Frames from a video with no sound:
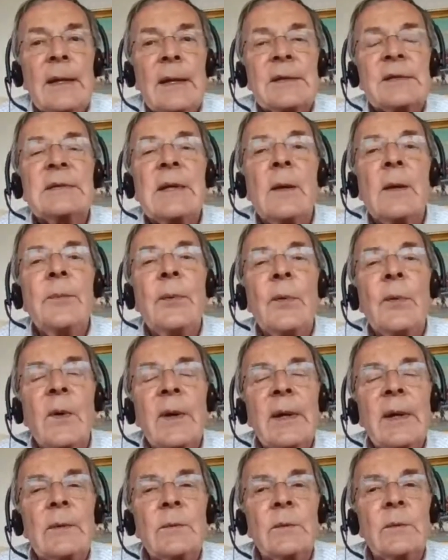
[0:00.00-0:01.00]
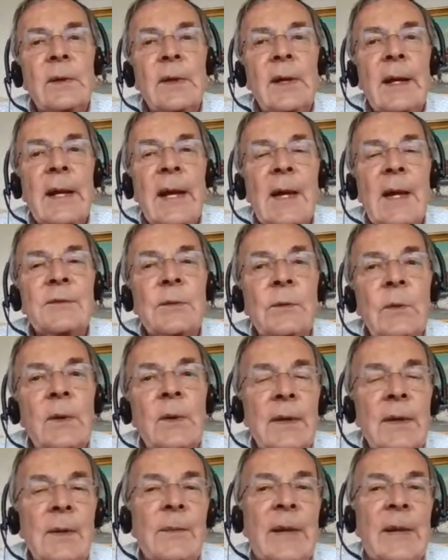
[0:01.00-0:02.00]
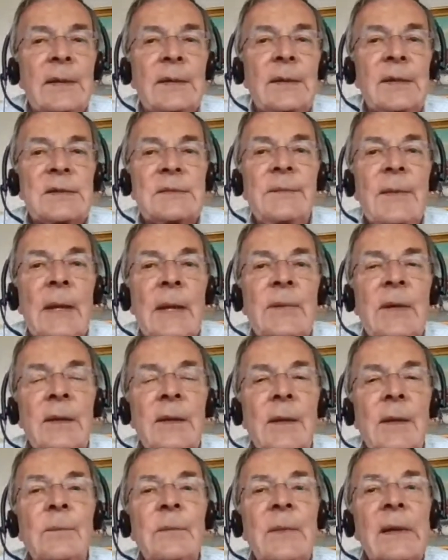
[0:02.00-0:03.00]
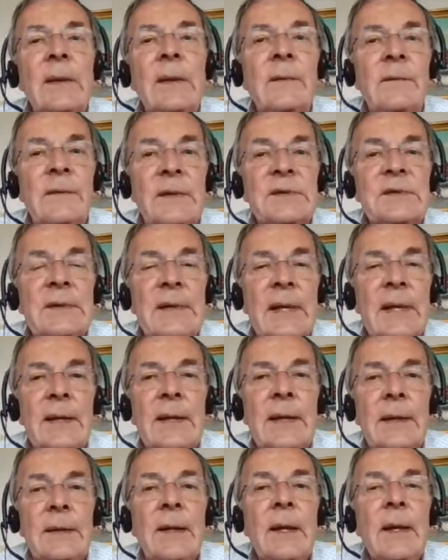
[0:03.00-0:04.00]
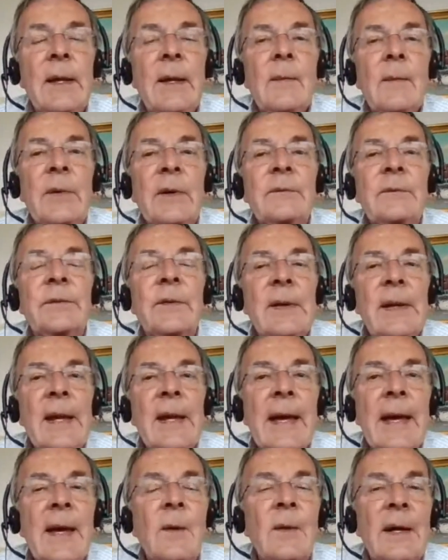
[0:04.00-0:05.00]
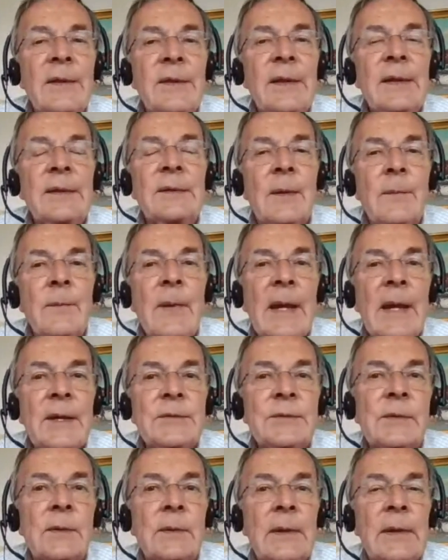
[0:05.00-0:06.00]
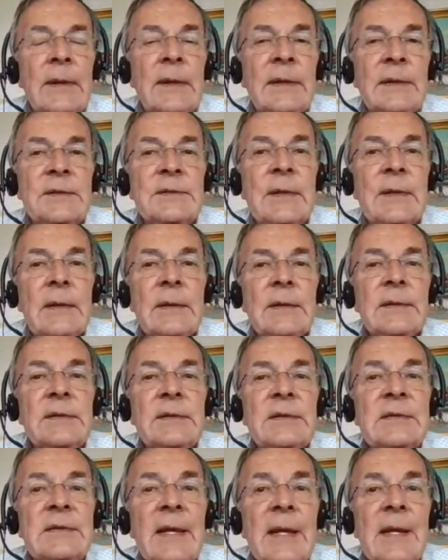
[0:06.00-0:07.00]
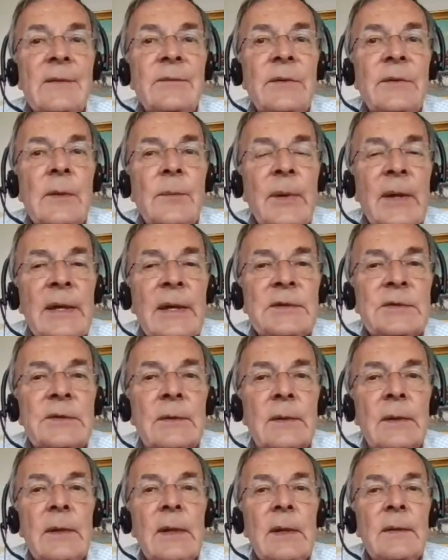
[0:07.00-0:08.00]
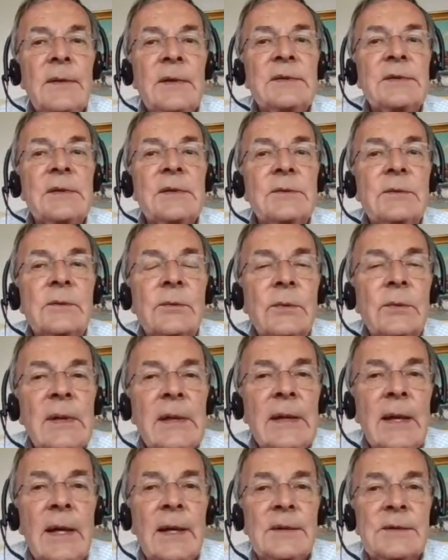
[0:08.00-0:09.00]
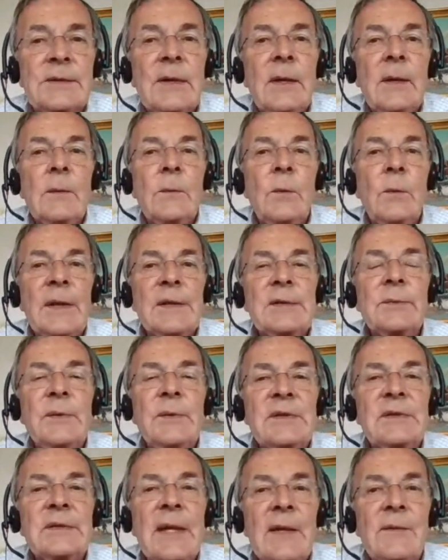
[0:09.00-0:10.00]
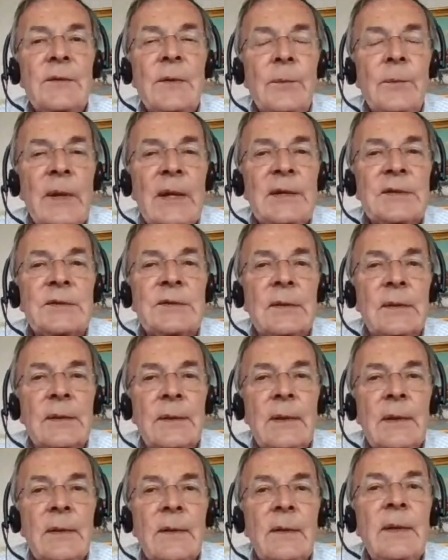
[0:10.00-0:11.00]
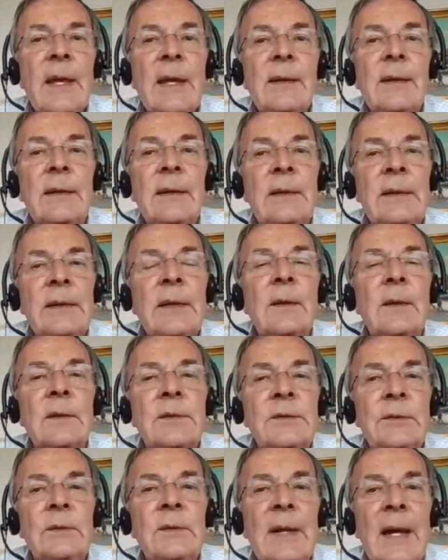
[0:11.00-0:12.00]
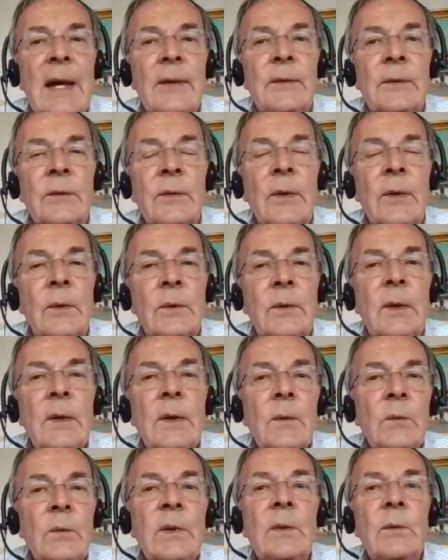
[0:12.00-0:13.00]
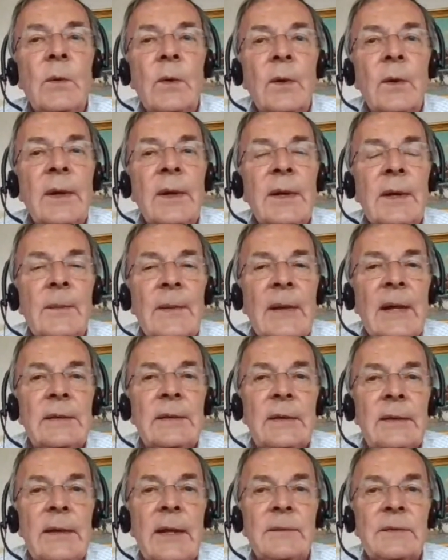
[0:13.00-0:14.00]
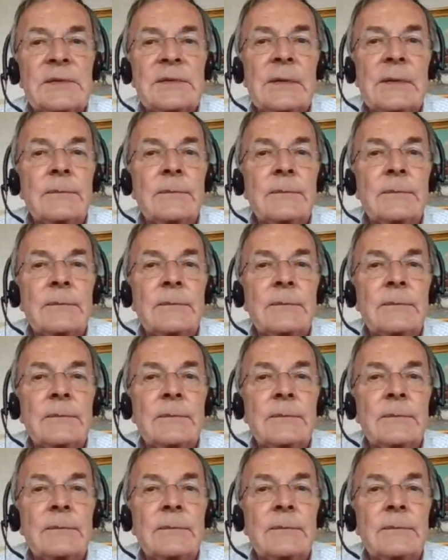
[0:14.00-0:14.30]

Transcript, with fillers: At some point, we're going to have to worry about this, maybe in the middle of this decade. But for now, I think the mantra is save the patient. This is triage. Once we save the patient, then a year or two down the road, we'll worry about the deficit.